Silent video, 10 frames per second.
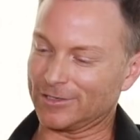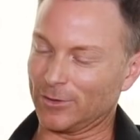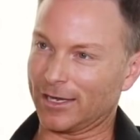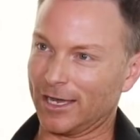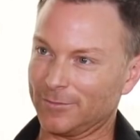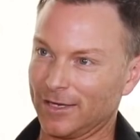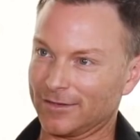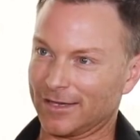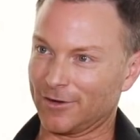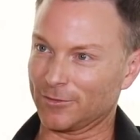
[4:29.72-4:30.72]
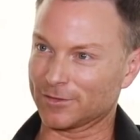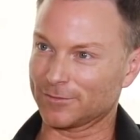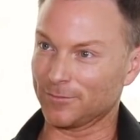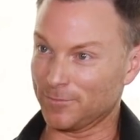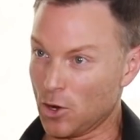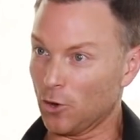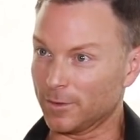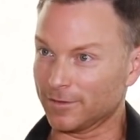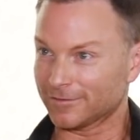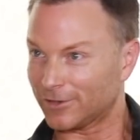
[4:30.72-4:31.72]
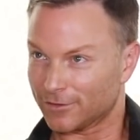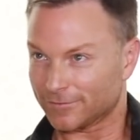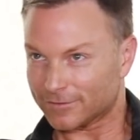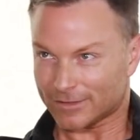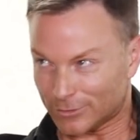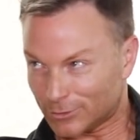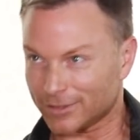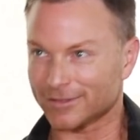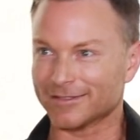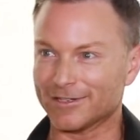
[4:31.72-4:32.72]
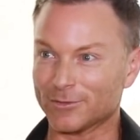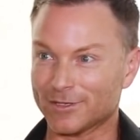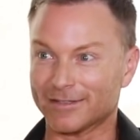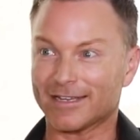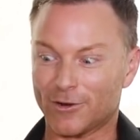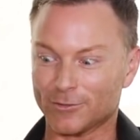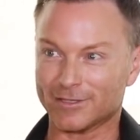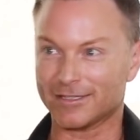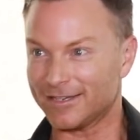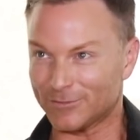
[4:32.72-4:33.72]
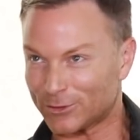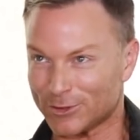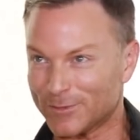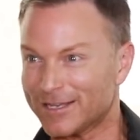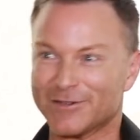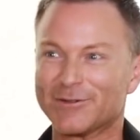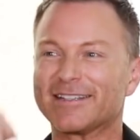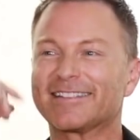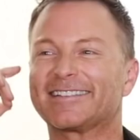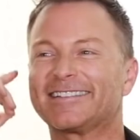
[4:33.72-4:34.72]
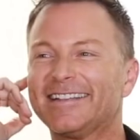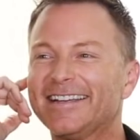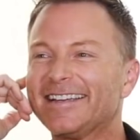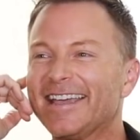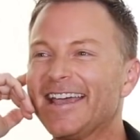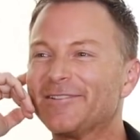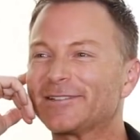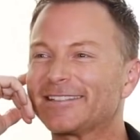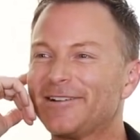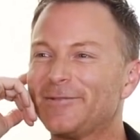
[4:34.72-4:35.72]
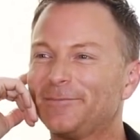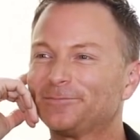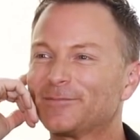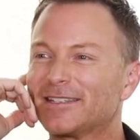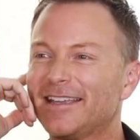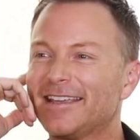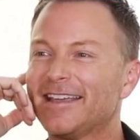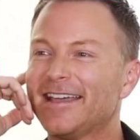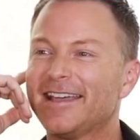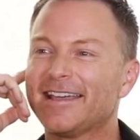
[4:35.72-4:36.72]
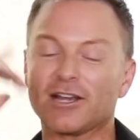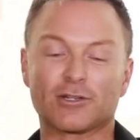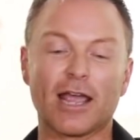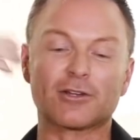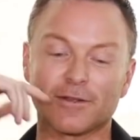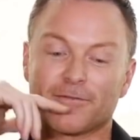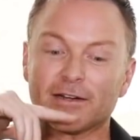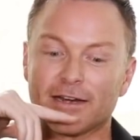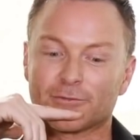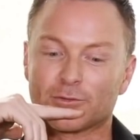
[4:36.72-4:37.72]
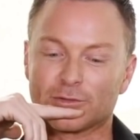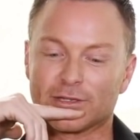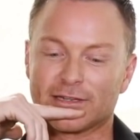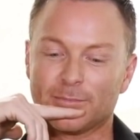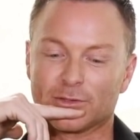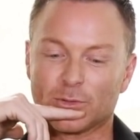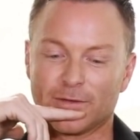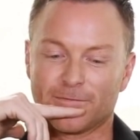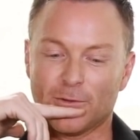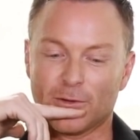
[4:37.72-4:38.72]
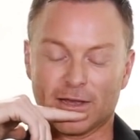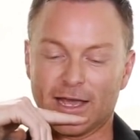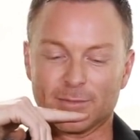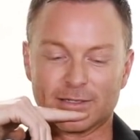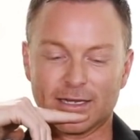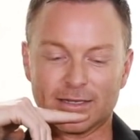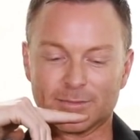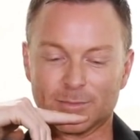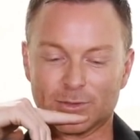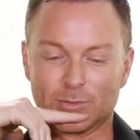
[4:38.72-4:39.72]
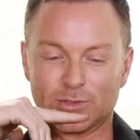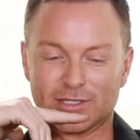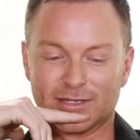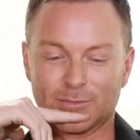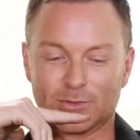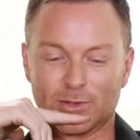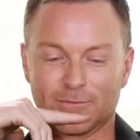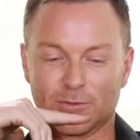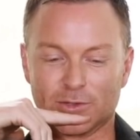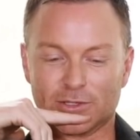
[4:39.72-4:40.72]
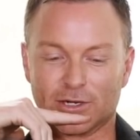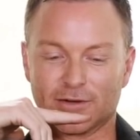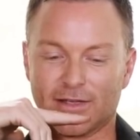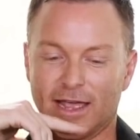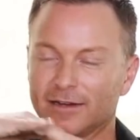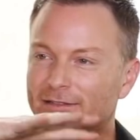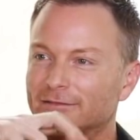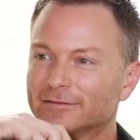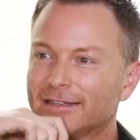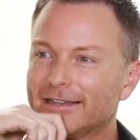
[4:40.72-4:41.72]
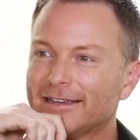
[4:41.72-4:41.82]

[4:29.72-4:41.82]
so I came down to Carols in Melbourne and kind of was in the audience, and he was in Carols in Sydney watching me in the audience. And, it was so. Actually, funnily enough, December 24. He'll hate me saying this, but December 24 is kind of our little,